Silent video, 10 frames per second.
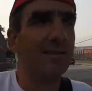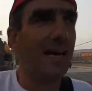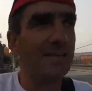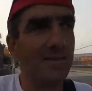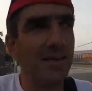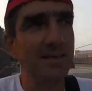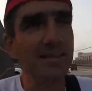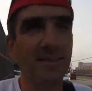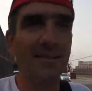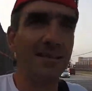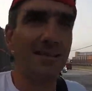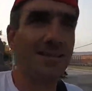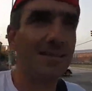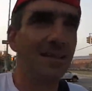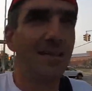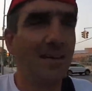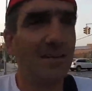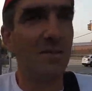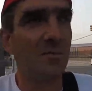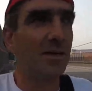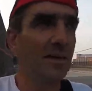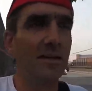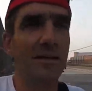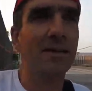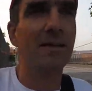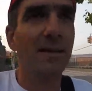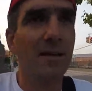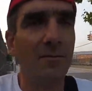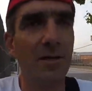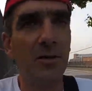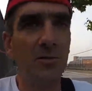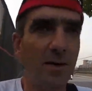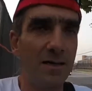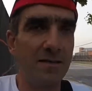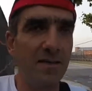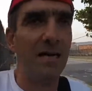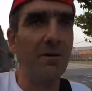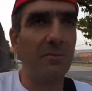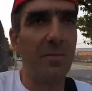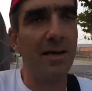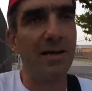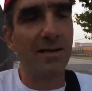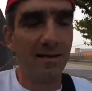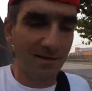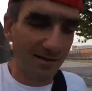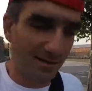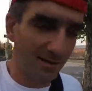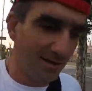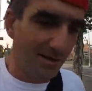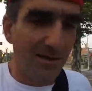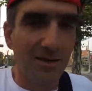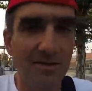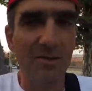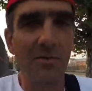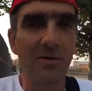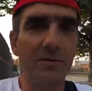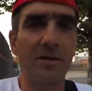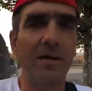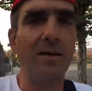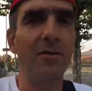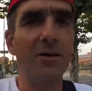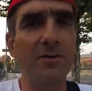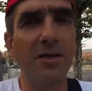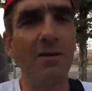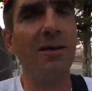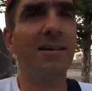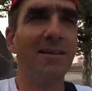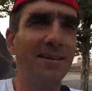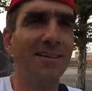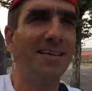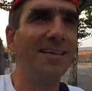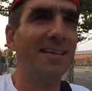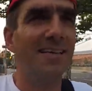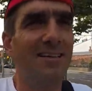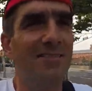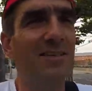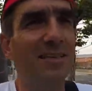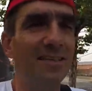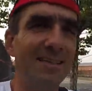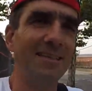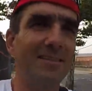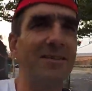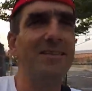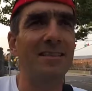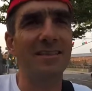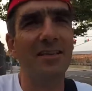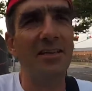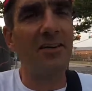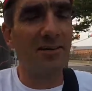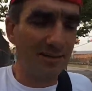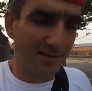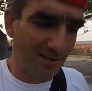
nice race, so many very good runners are coming back. So we are going to have a very interesting year.